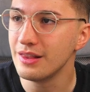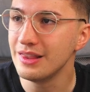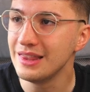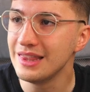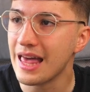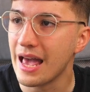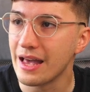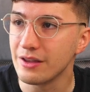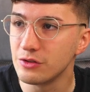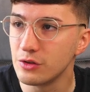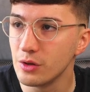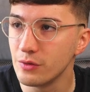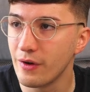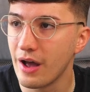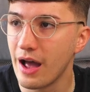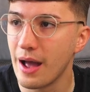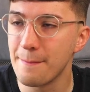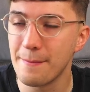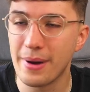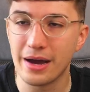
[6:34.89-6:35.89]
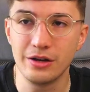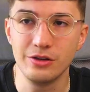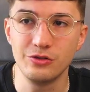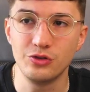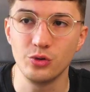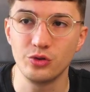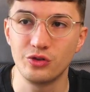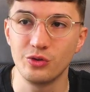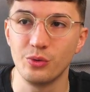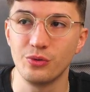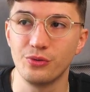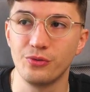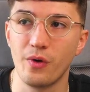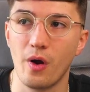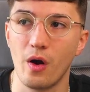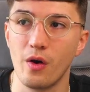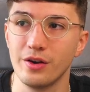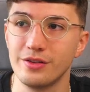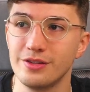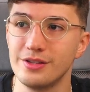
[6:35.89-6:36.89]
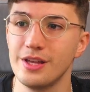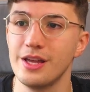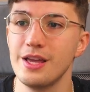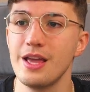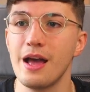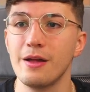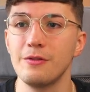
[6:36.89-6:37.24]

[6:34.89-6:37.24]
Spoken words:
less of our manager's authority,